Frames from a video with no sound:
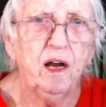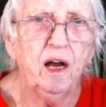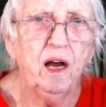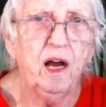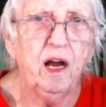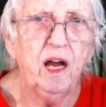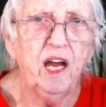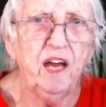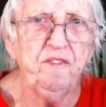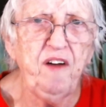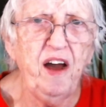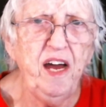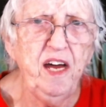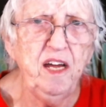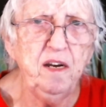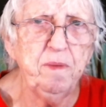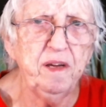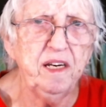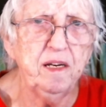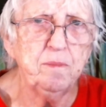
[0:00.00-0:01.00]
If I
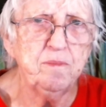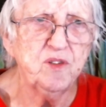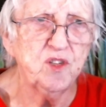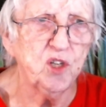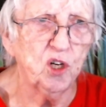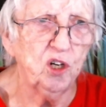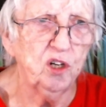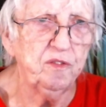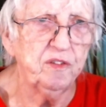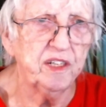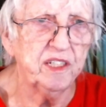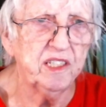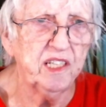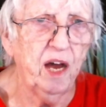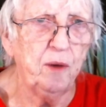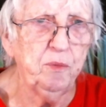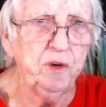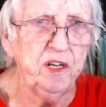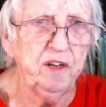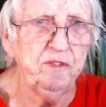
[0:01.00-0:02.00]
had been observant,
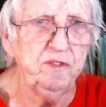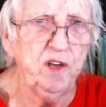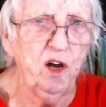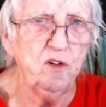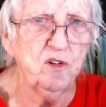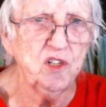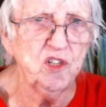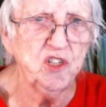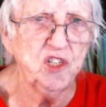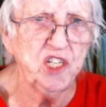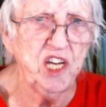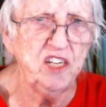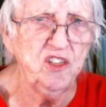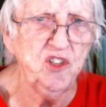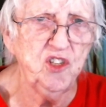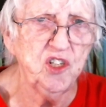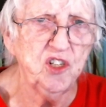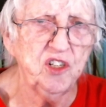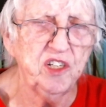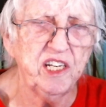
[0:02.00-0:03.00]
I would have noticed
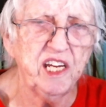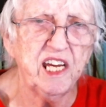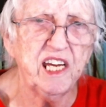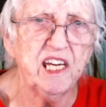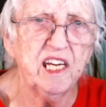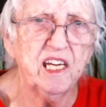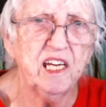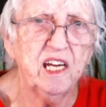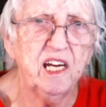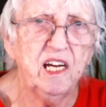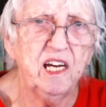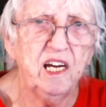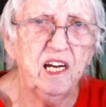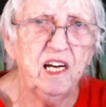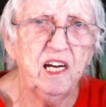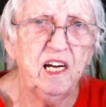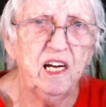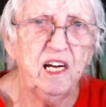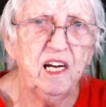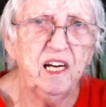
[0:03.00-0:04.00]
yesterday
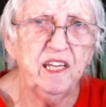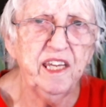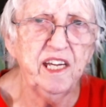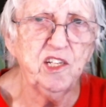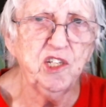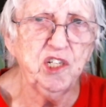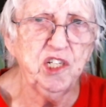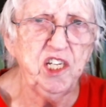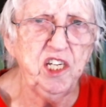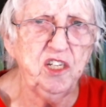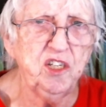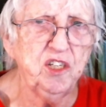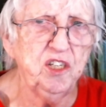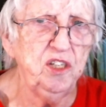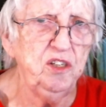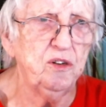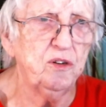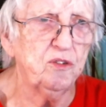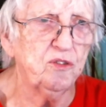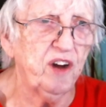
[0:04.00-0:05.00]
that she
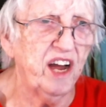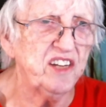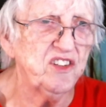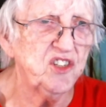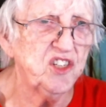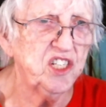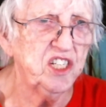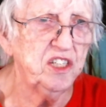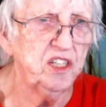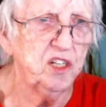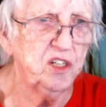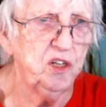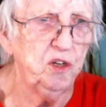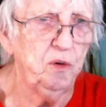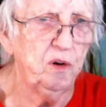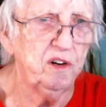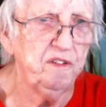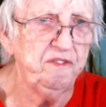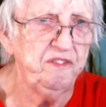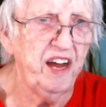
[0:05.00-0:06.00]
too dressed in the
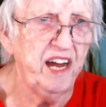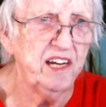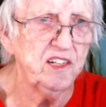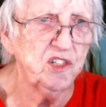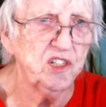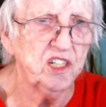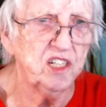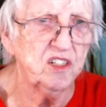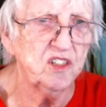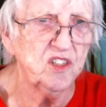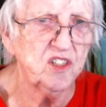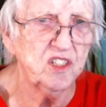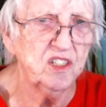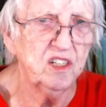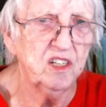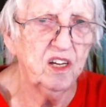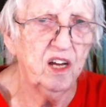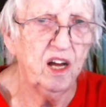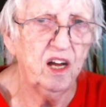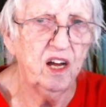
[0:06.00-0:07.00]
newer fashions.
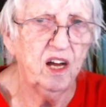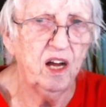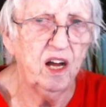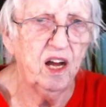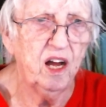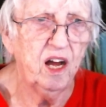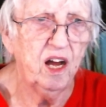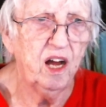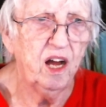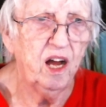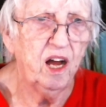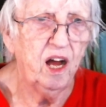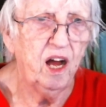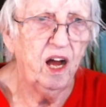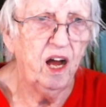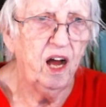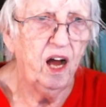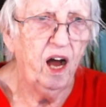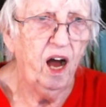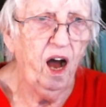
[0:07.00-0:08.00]

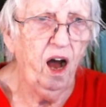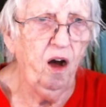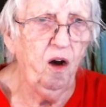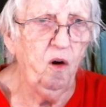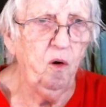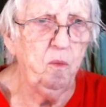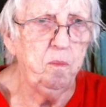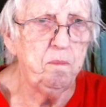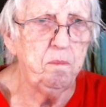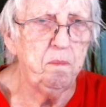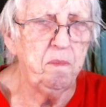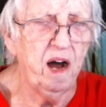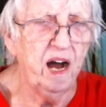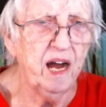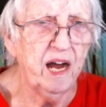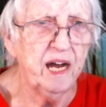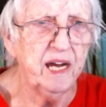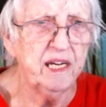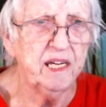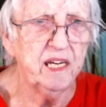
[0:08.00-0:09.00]
"Oh,
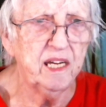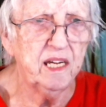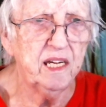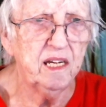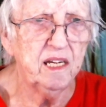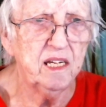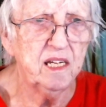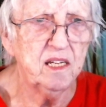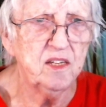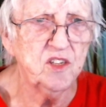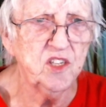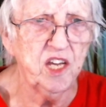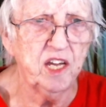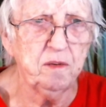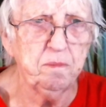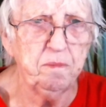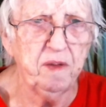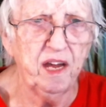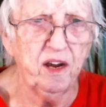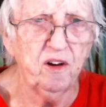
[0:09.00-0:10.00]
my,"
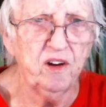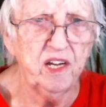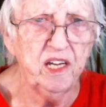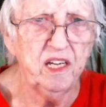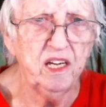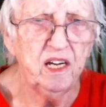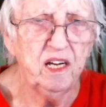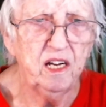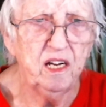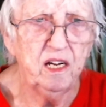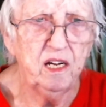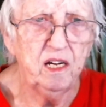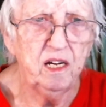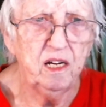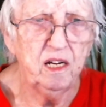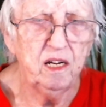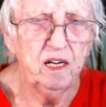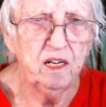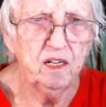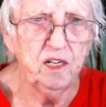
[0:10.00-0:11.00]
said Mary,
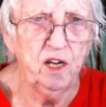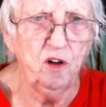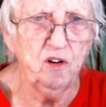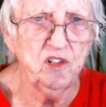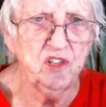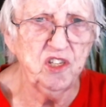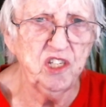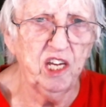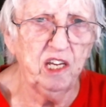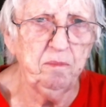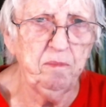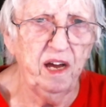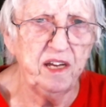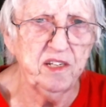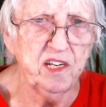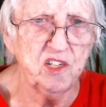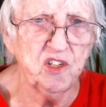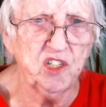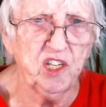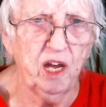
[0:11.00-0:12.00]
noticing my
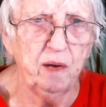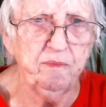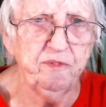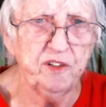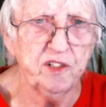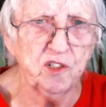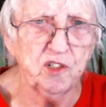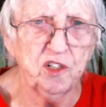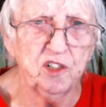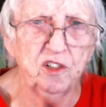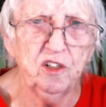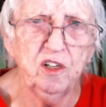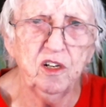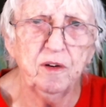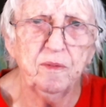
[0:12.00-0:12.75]
discomfiture.